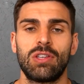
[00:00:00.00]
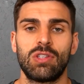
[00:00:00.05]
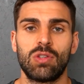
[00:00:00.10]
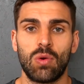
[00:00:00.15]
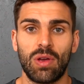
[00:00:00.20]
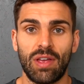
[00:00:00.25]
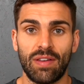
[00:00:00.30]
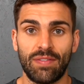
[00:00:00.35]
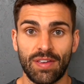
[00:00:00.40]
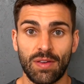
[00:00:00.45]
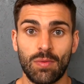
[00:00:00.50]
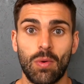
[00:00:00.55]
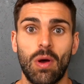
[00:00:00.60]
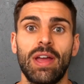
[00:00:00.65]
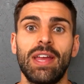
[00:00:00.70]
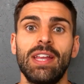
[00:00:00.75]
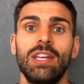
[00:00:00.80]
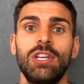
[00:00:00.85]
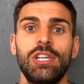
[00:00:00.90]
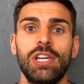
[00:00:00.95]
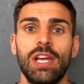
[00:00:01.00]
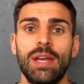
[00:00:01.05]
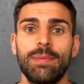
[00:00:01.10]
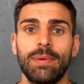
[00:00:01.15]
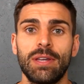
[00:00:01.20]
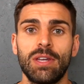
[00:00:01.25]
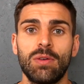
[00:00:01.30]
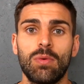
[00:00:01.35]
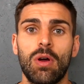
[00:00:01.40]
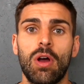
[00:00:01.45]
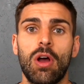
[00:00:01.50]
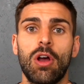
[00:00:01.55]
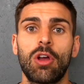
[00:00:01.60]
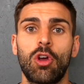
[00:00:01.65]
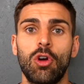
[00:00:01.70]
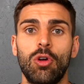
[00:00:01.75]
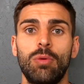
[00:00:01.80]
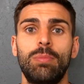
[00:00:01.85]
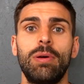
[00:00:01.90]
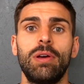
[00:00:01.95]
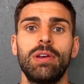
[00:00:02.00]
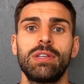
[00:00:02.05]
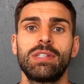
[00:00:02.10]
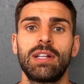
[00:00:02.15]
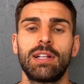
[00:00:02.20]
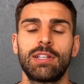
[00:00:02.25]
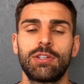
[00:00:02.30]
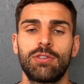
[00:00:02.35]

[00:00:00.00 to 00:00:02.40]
So if you are in shape and you are a good personal